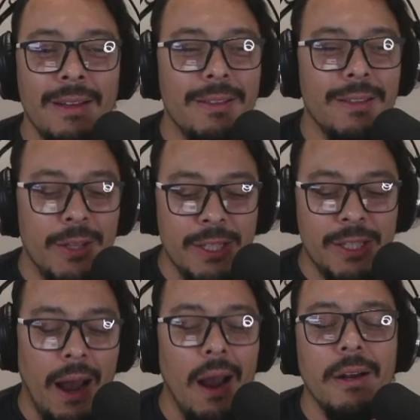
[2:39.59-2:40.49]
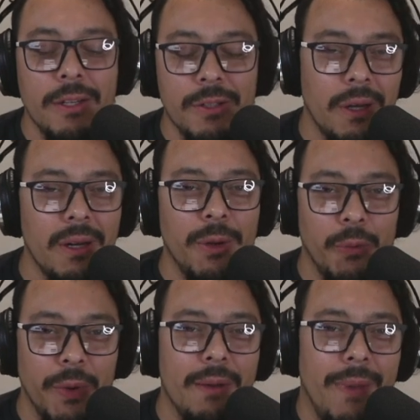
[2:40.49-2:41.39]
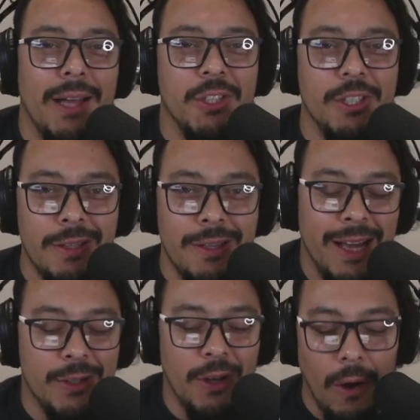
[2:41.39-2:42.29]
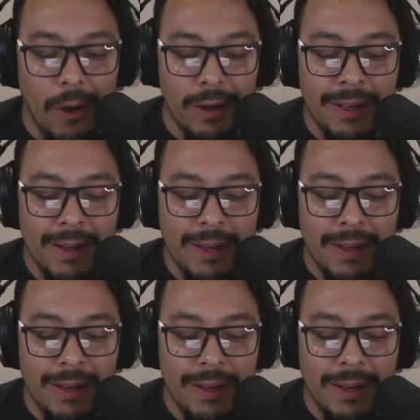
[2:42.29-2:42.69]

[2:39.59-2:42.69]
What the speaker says: these characters are going to be reimagined. That's all.